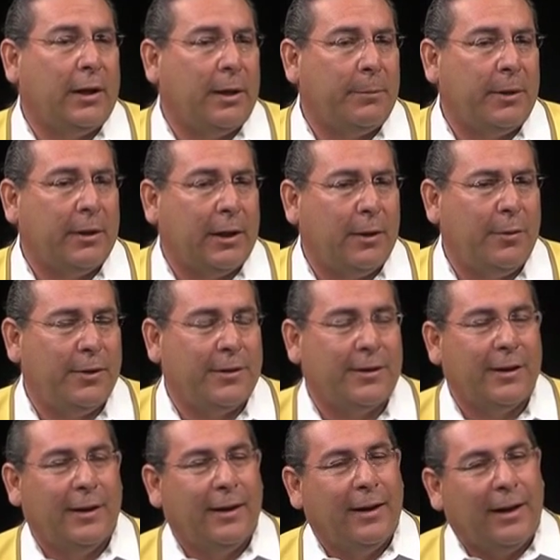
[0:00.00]
I mean, I,
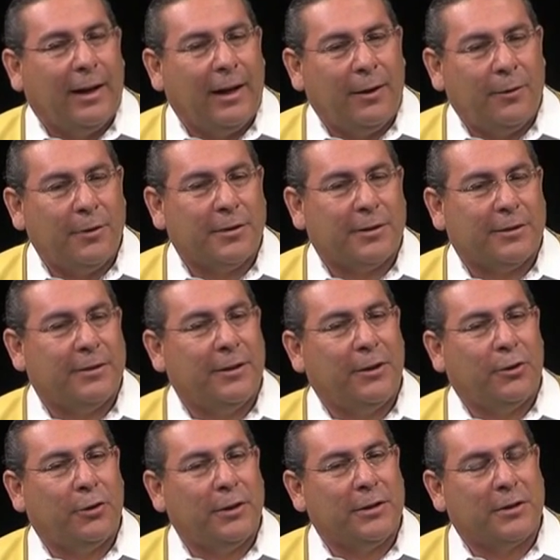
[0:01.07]
I was
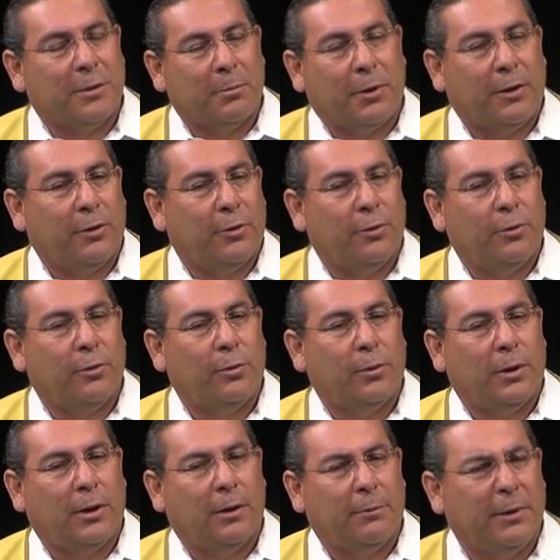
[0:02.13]
literally somebody who,
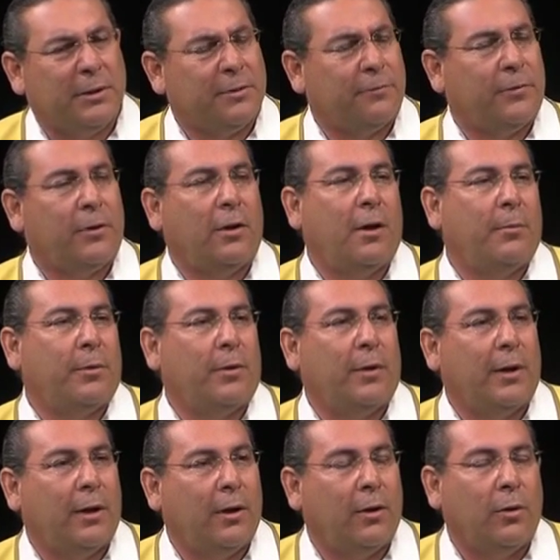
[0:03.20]
um, it's phenomenal
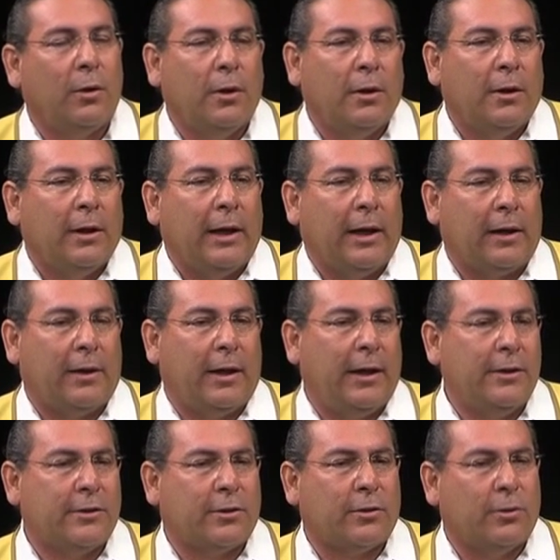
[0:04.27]
how out of
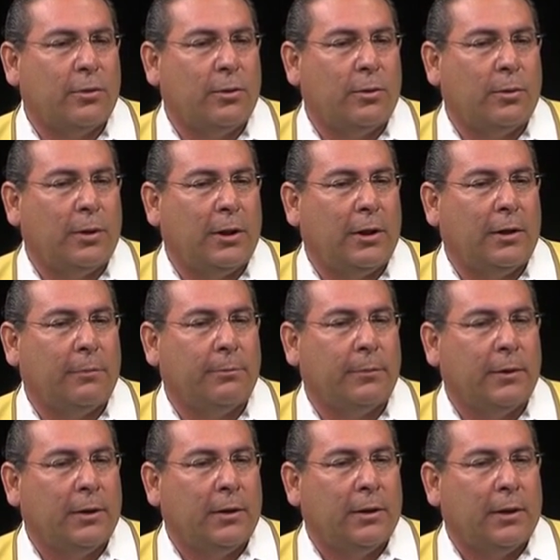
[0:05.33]
high school, um,
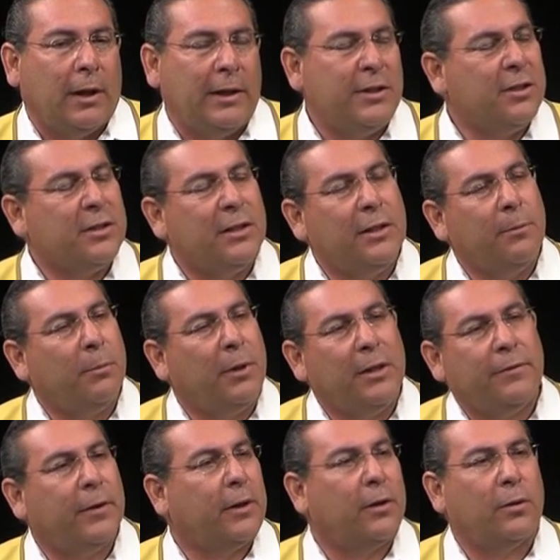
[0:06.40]
I just didn't
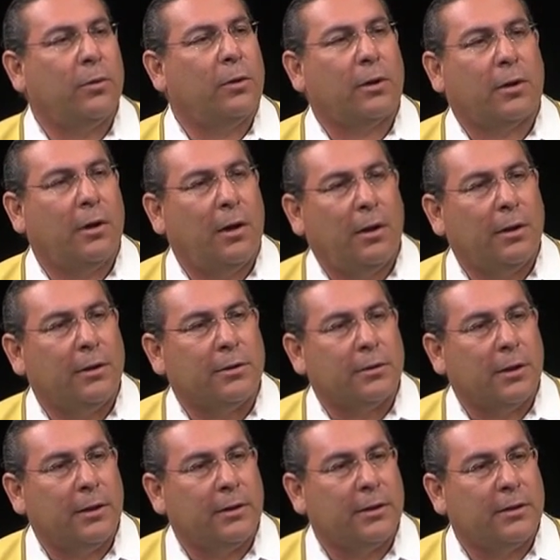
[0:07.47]
believe I could go to college.
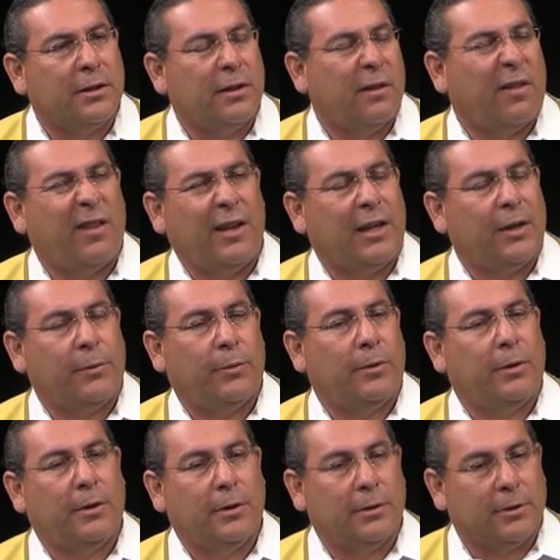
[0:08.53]
I just didn't think it
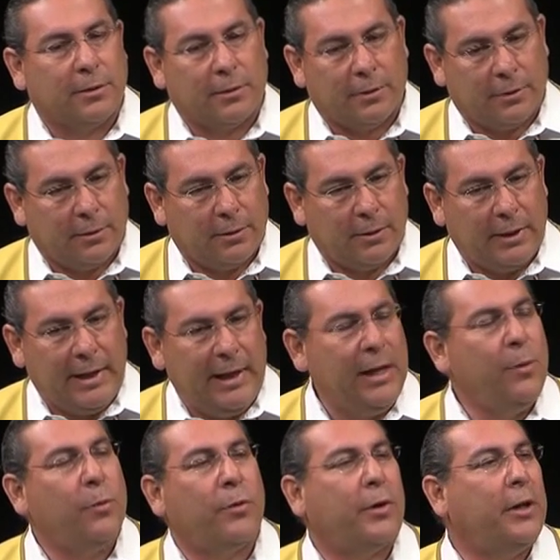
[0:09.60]
was
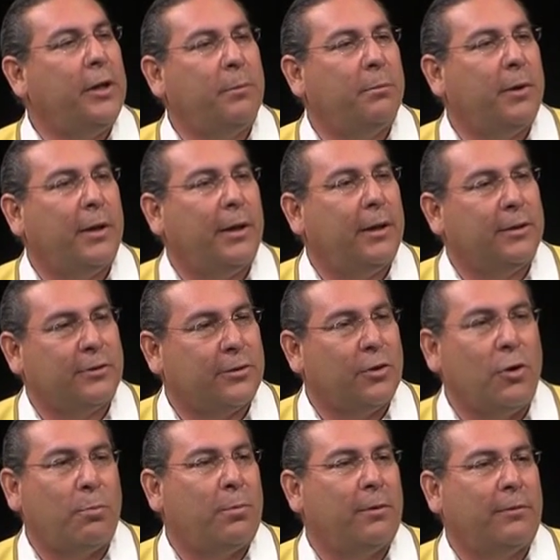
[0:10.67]
anywhere in my
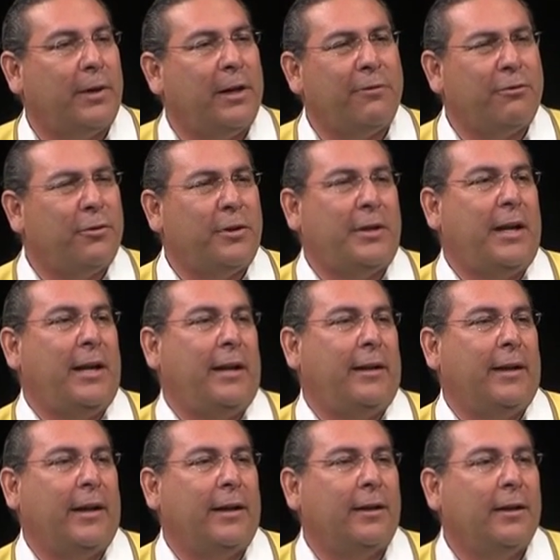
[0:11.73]
scope of ever attaining
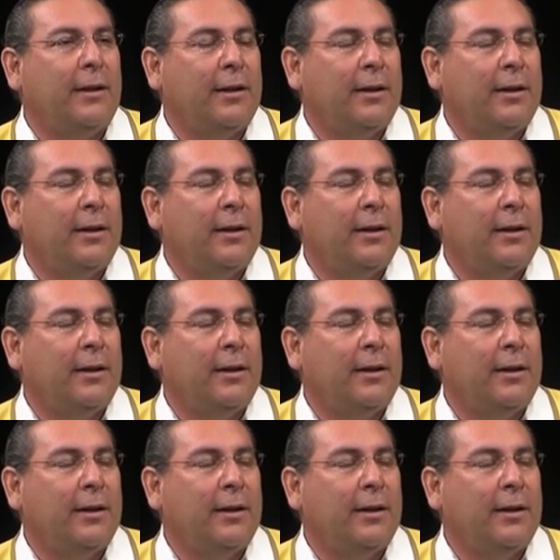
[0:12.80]
that.